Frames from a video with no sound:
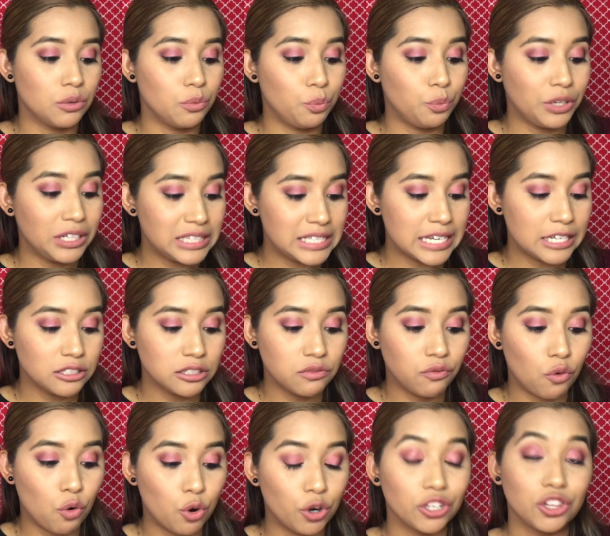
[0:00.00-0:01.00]
retails
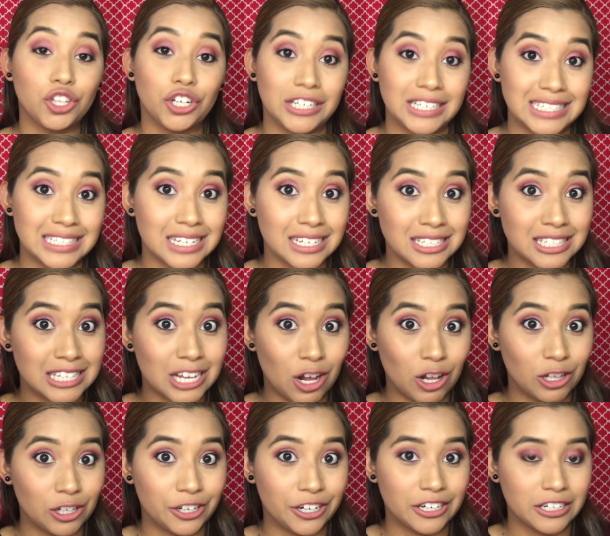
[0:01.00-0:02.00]
for
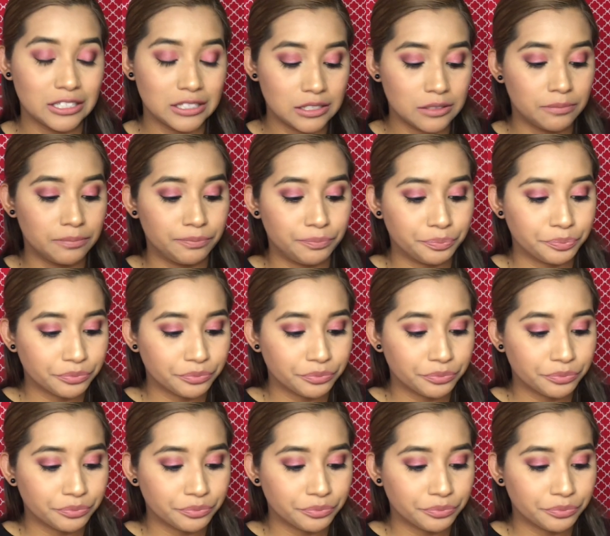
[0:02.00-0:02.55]
$36.